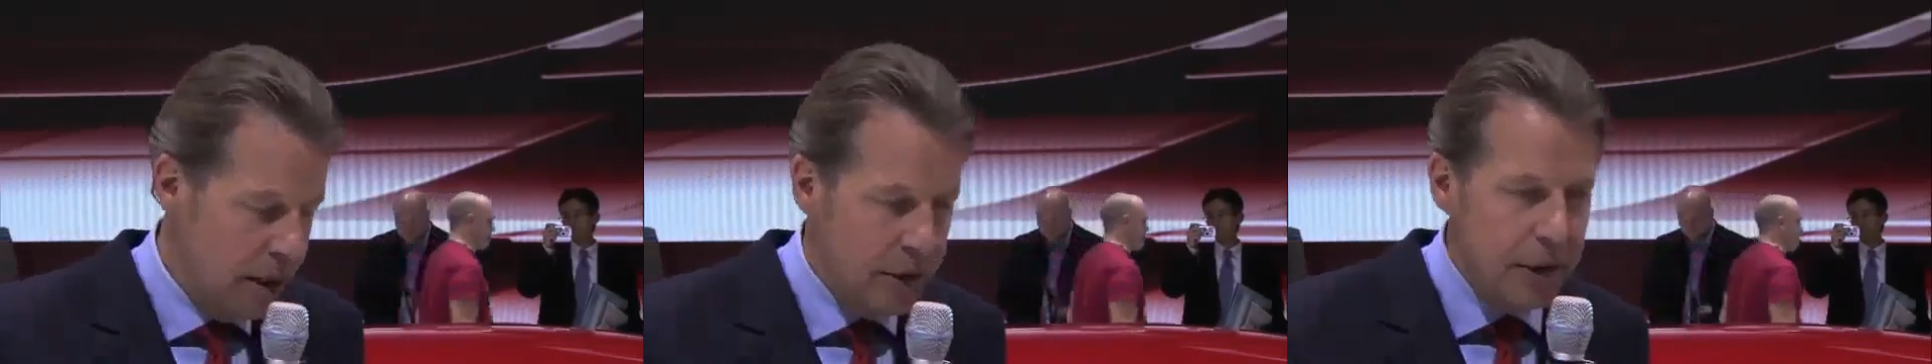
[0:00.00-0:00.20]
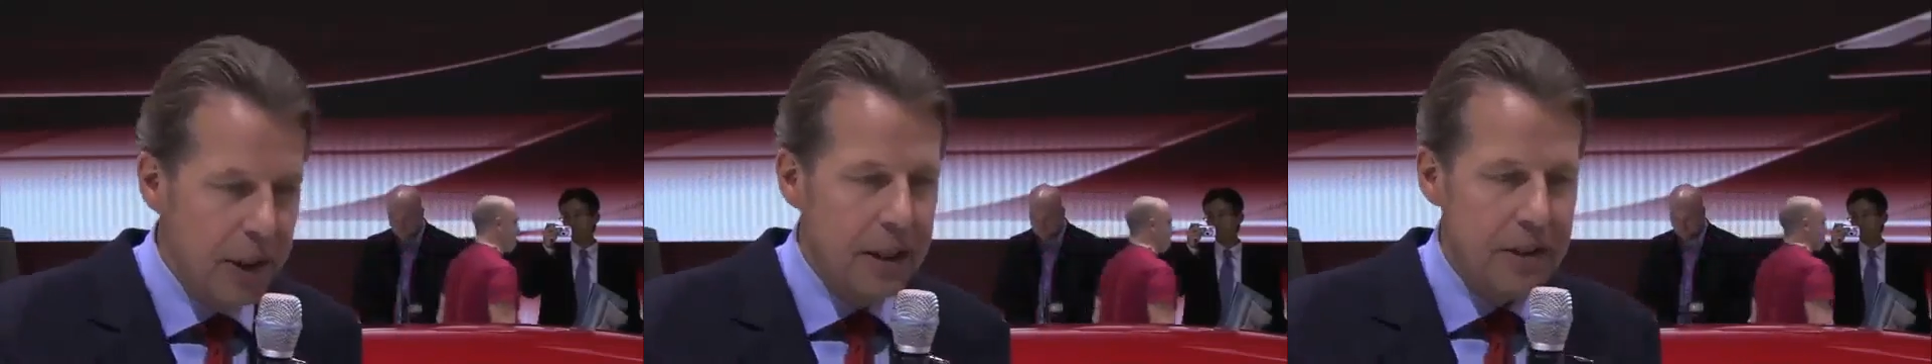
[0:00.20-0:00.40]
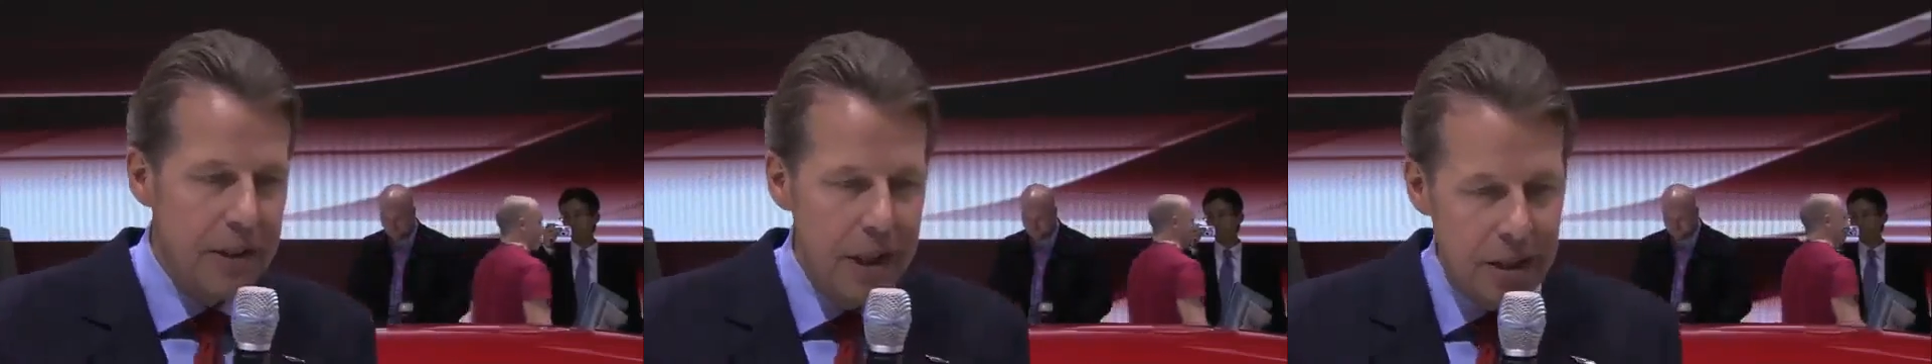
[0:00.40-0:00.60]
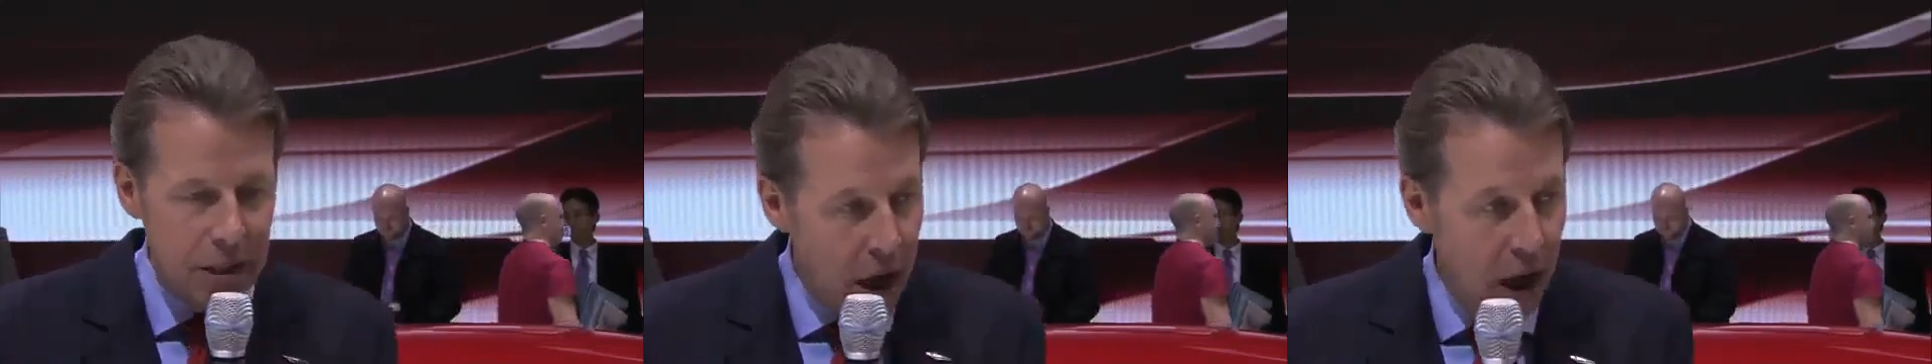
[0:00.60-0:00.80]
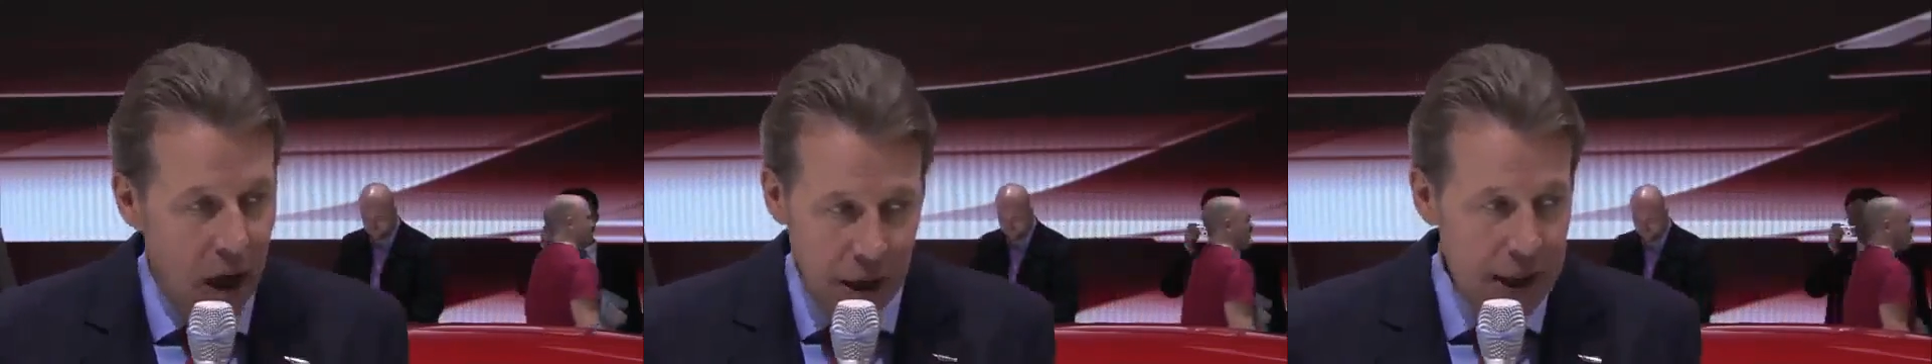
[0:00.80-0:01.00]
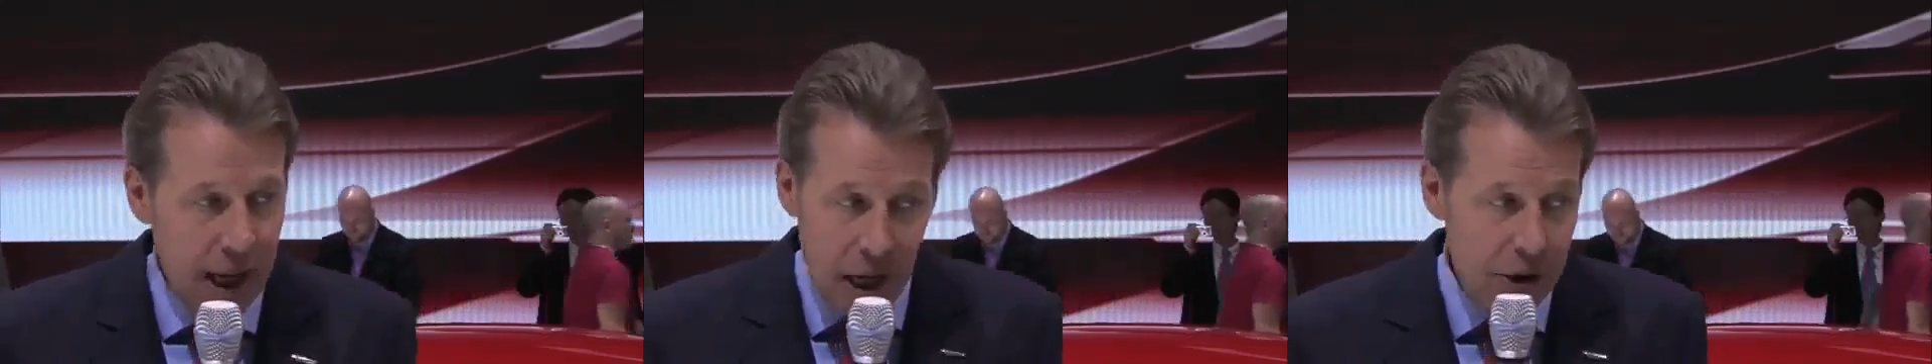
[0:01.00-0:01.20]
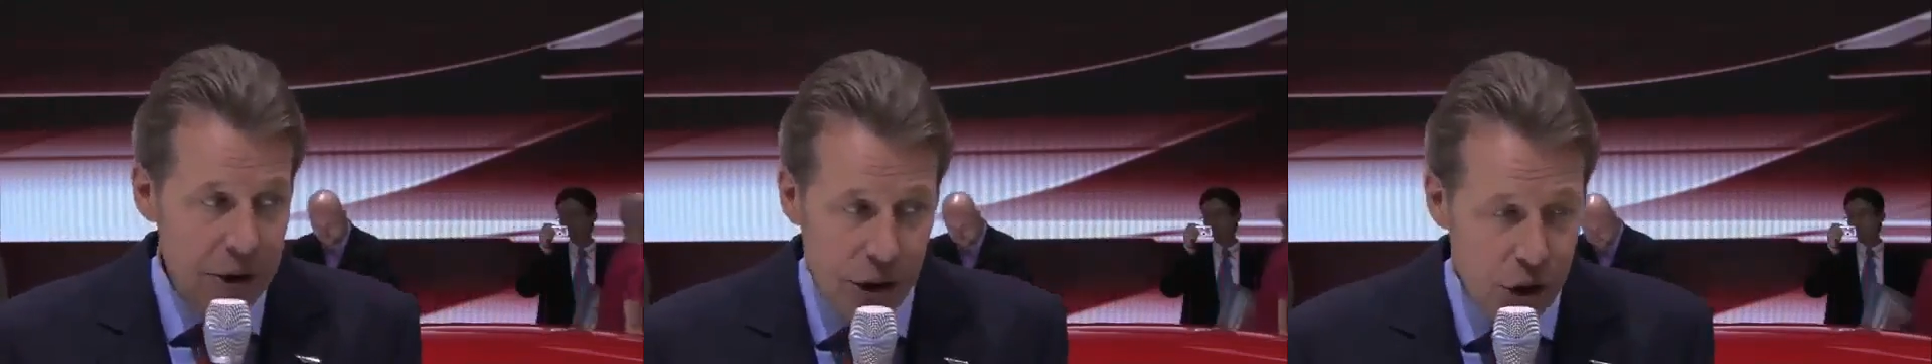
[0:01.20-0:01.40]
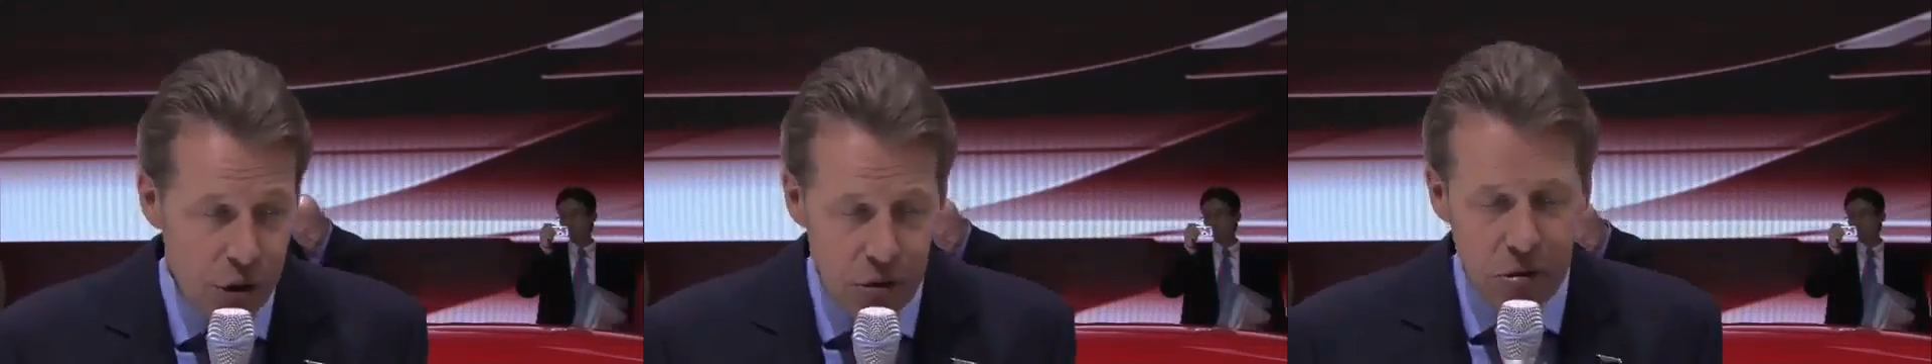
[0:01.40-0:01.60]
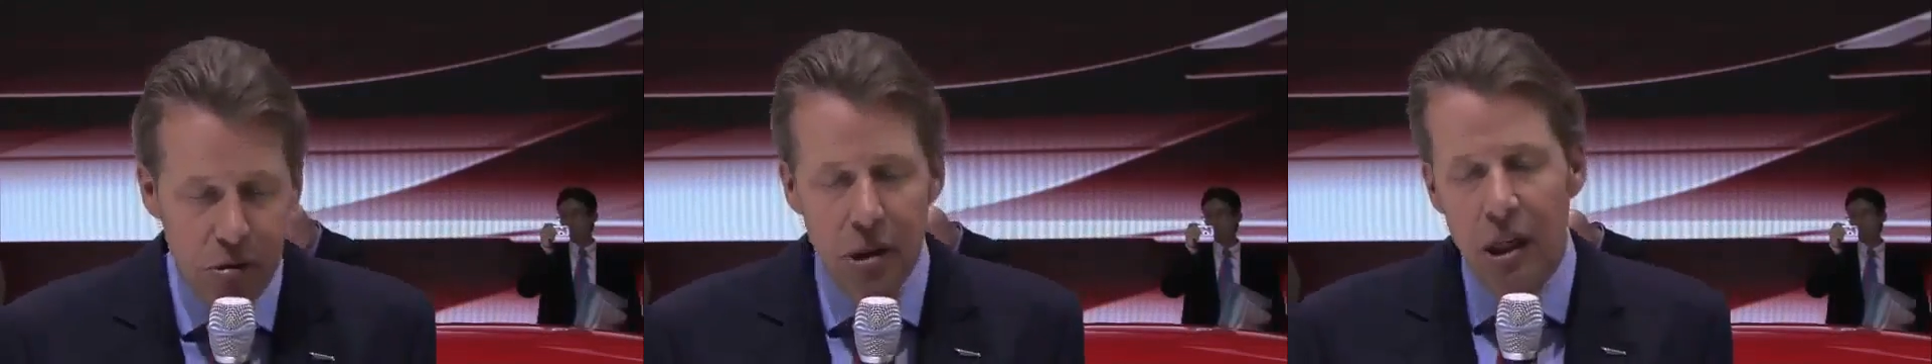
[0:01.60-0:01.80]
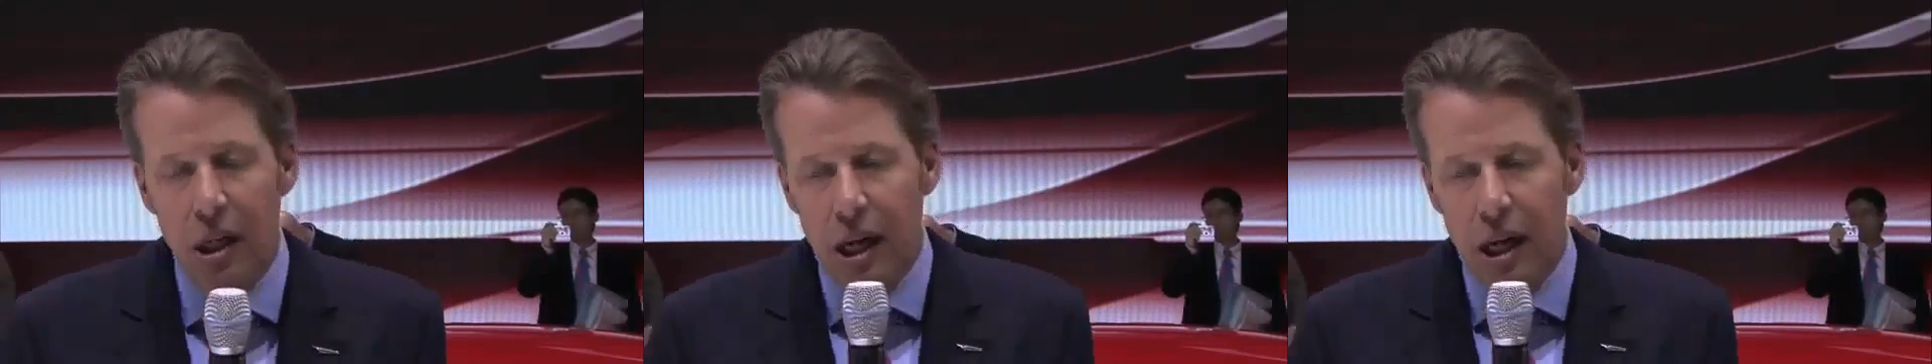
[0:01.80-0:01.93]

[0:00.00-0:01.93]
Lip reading: the sedan now, new,